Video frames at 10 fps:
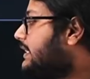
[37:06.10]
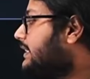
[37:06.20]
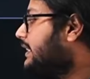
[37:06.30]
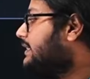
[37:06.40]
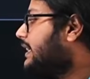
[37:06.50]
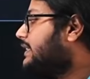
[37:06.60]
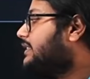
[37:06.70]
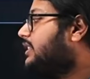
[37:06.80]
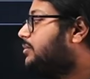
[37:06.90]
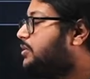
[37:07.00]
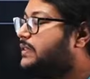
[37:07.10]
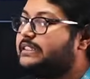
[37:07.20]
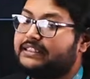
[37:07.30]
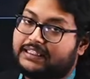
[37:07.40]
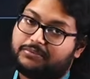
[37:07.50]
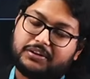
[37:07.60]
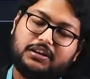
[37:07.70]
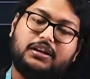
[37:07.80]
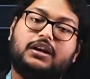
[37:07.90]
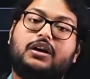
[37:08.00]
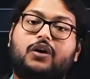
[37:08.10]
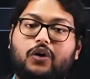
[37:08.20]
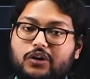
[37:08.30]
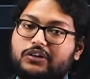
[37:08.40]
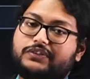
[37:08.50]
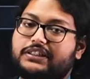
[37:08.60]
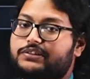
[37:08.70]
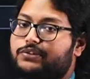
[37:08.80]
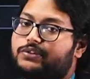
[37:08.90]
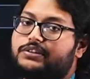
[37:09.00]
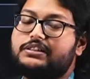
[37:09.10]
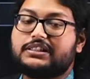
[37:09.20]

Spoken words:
CS, ICWA, CMA, all of these courses.